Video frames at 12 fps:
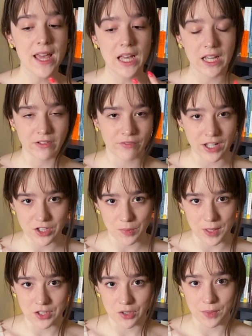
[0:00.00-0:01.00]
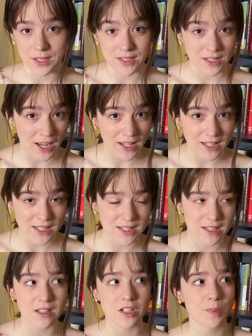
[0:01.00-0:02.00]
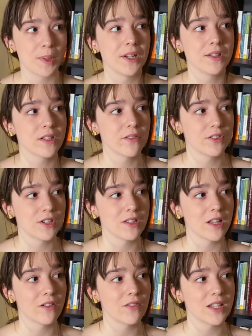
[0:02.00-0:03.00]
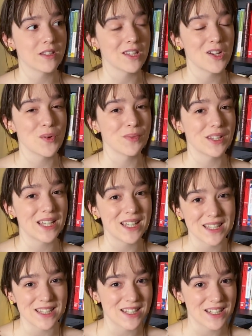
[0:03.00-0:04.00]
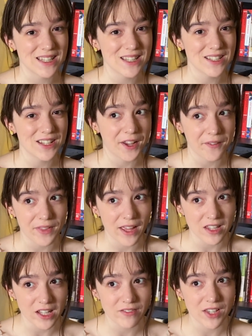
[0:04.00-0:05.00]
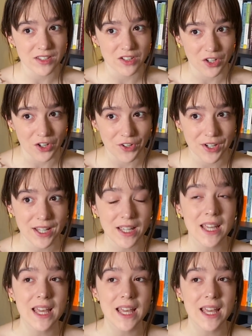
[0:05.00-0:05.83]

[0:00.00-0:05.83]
infatuation with Zenaida as his experience of first love as the only instance of that love that's occurring.